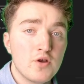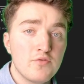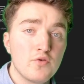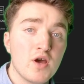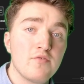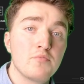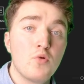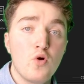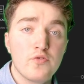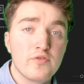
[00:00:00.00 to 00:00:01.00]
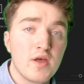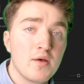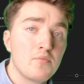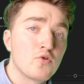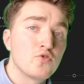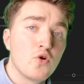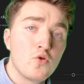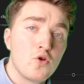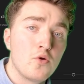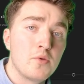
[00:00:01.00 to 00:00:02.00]
if you have bought them or
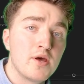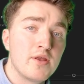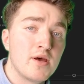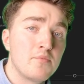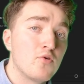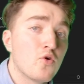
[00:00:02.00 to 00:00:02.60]
downloaded them